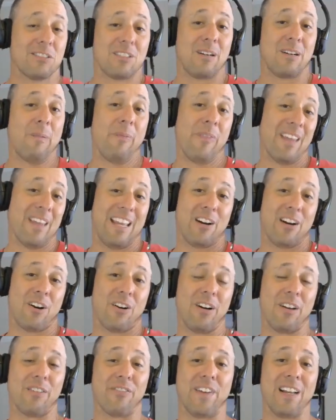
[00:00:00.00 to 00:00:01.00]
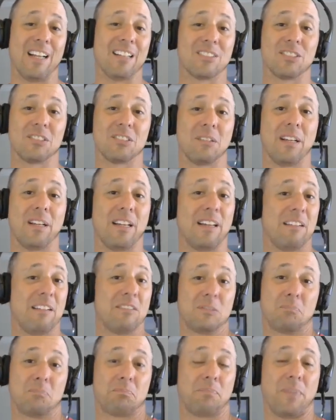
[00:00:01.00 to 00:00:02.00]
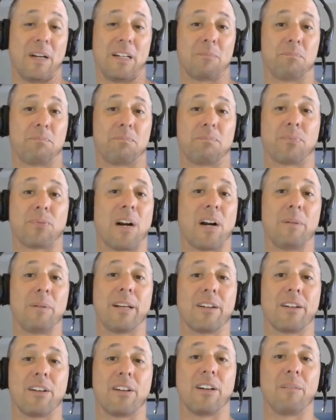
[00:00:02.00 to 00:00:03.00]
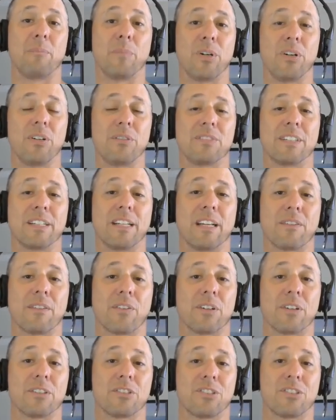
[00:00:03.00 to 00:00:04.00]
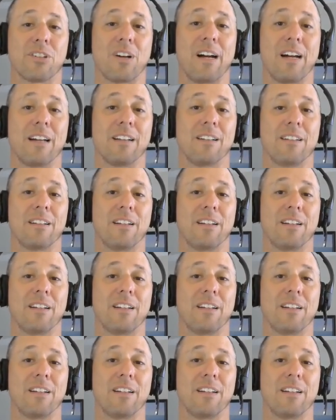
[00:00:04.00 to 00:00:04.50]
So in her defense, it was probably a good move to give her a shot.